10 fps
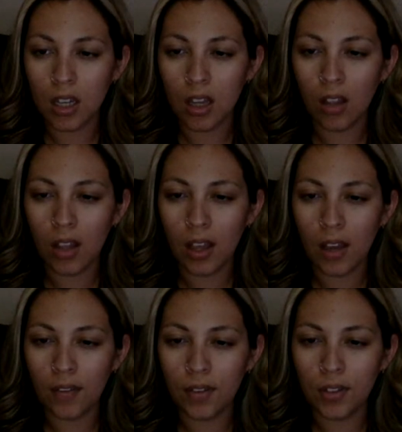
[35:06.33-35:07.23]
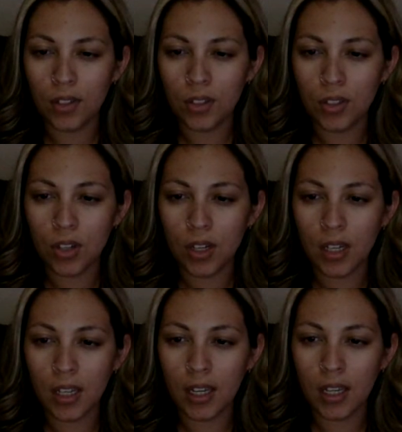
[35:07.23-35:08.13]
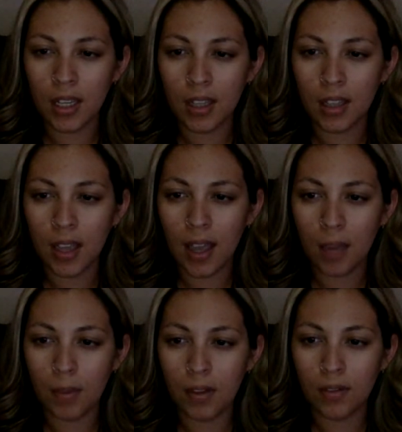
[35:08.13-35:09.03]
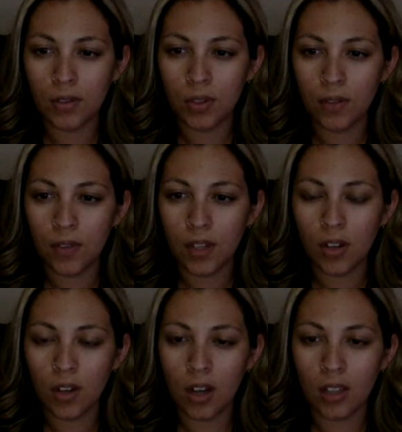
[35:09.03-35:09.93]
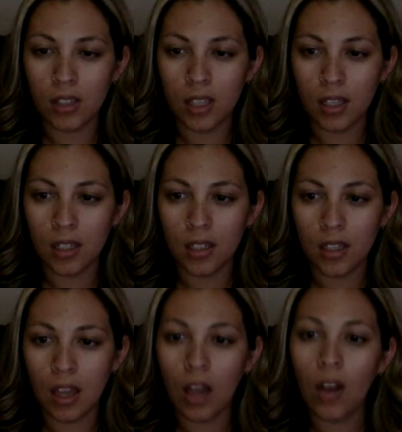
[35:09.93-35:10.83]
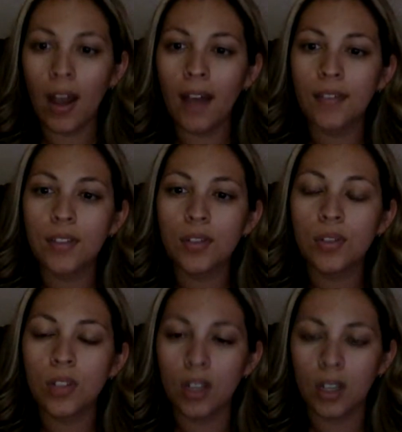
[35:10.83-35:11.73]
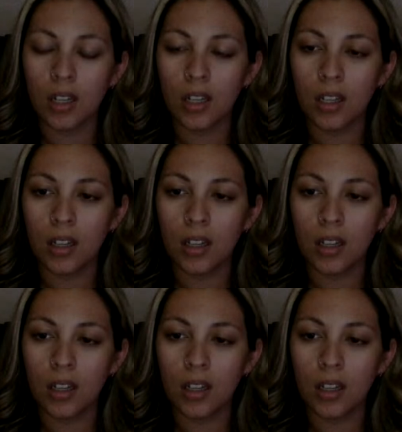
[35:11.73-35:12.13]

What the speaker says: I'll have you to start getting in the habit of doing video content. I'll have to start getting.